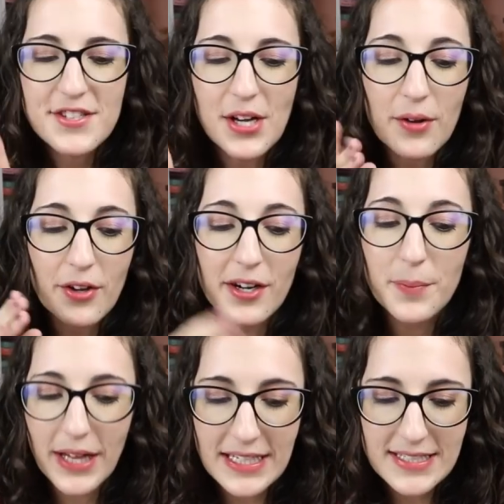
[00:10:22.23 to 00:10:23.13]
So they're on a
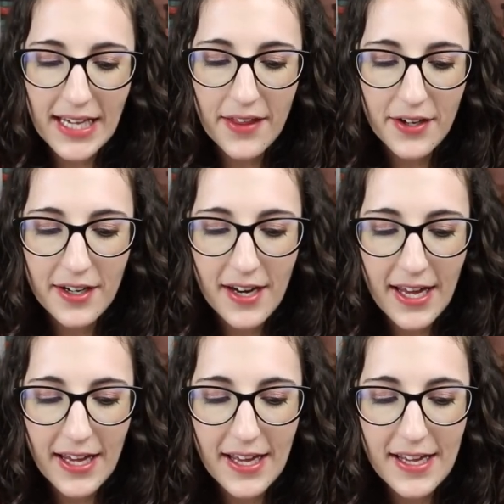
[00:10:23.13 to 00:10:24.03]
plane together
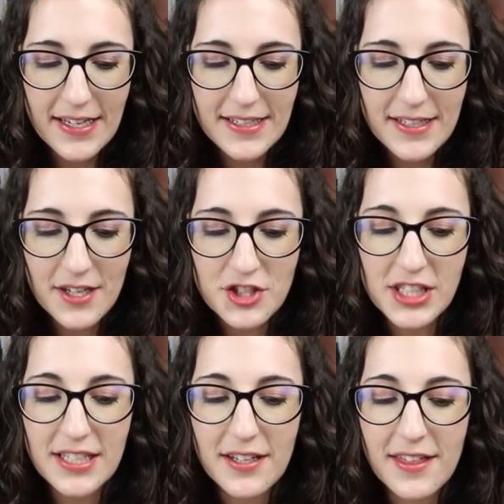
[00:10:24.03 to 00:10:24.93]
and
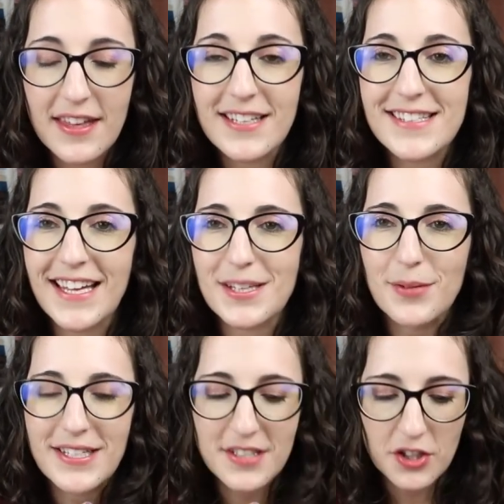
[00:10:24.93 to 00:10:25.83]
she thinks like the
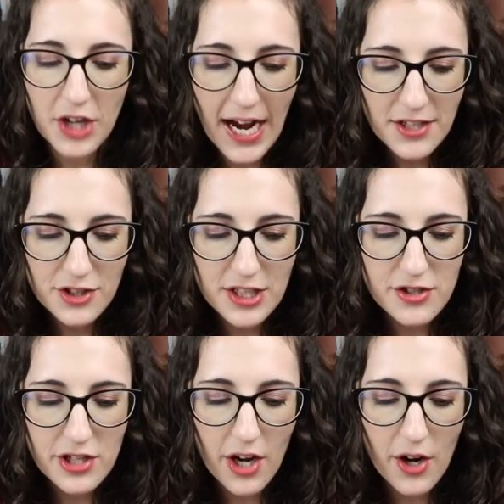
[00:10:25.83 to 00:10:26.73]
plane's gonna crash
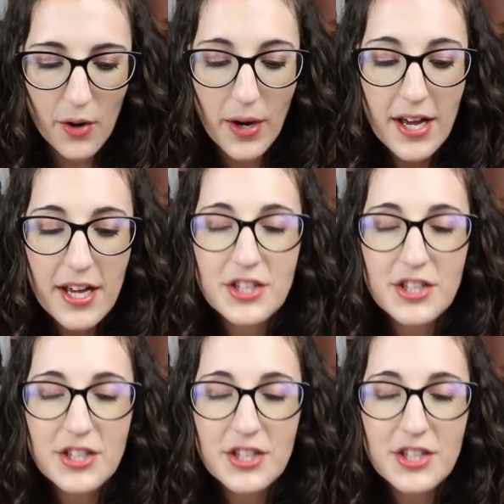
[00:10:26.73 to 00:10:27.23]
and so